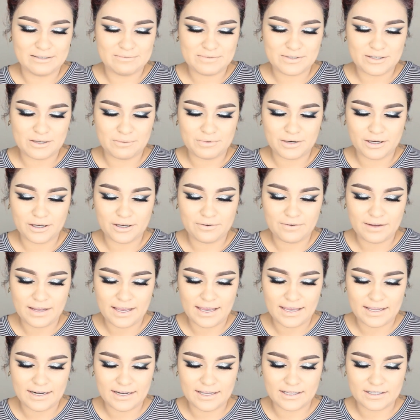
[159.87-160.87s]
So I'm going to go
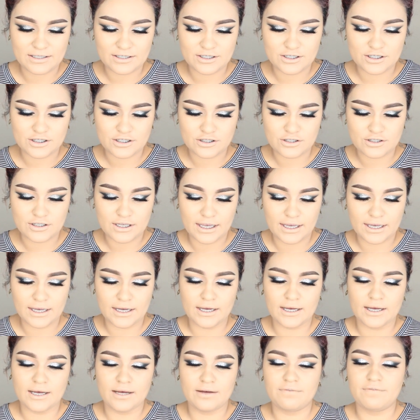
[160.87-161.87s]
ahead and just take
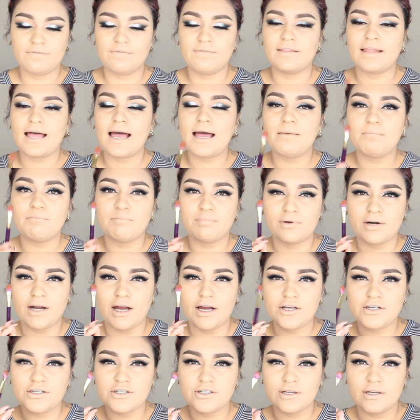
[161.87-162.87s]
a flat
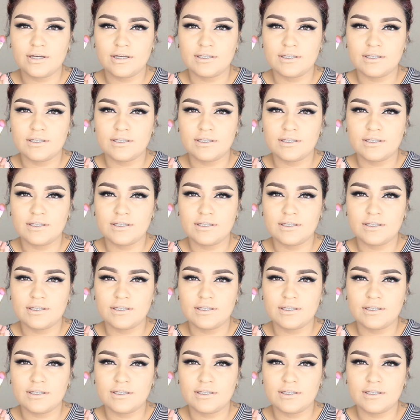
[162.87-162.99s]
brush.